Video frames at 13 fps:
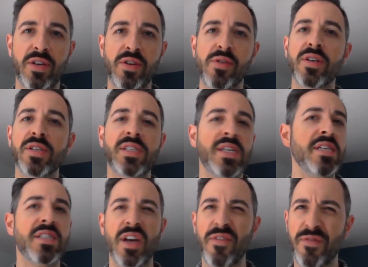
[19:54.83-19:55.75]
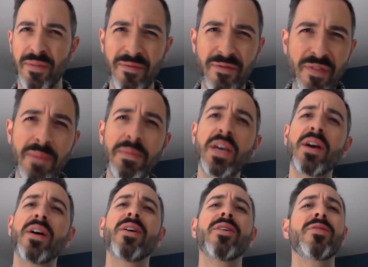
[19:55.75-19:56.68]
So you could see stuff from
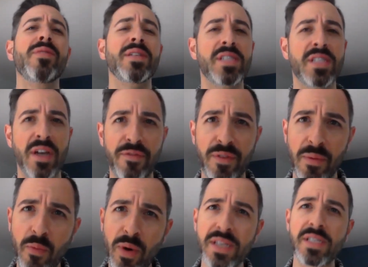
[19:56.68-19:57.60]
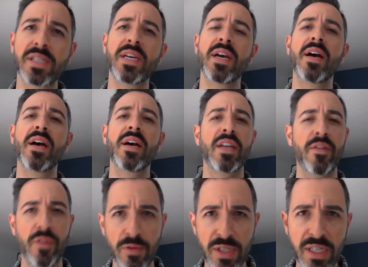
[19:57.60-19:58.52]
Vimeo and stuff from Wistia. And
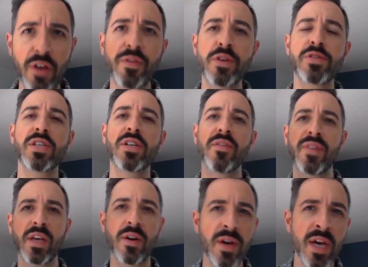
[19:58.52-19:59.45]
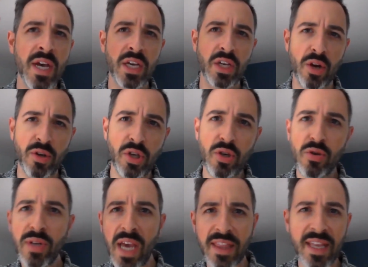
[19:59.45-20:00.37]
if you self-hosted a video,
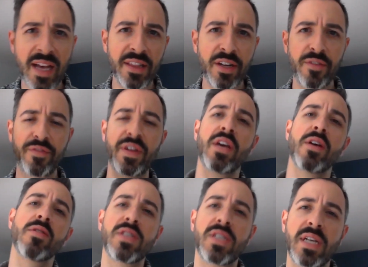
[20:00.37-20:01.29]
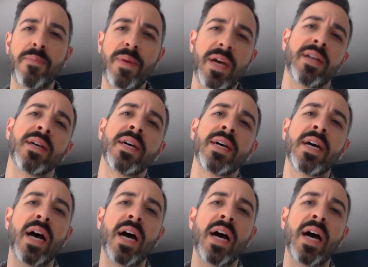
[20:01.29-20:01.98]
you'd get that little video snippet